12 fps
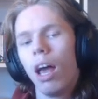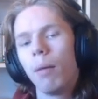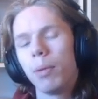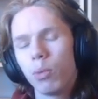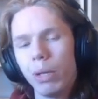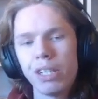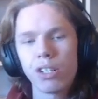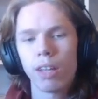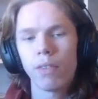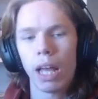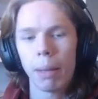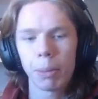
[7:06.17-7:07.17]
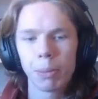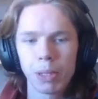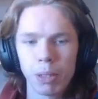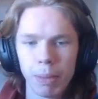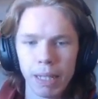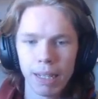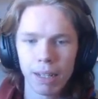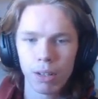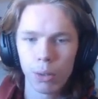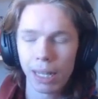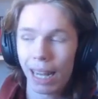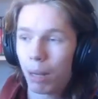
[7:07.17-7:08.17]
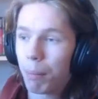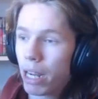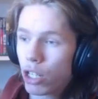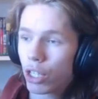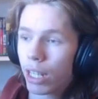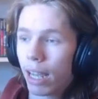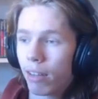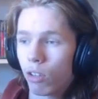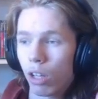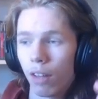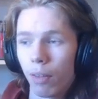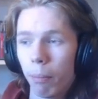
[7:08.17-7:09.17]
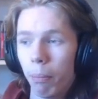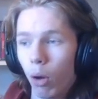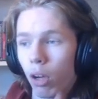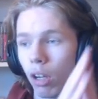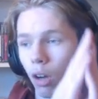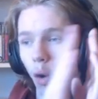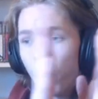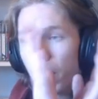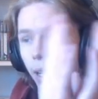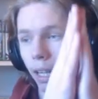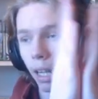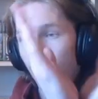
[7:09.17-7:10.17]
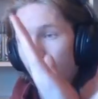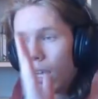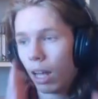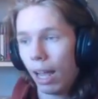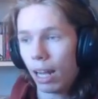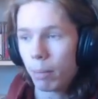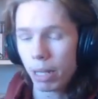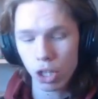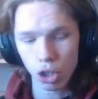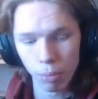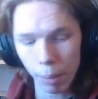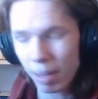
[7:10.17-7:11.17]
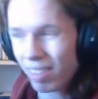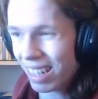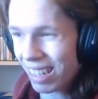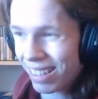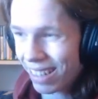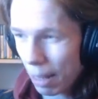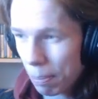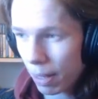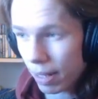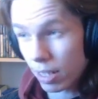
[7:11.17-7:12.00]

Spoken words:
Between each level, I'm going to be doing an animation cancel on the book opening animation by pressing escape and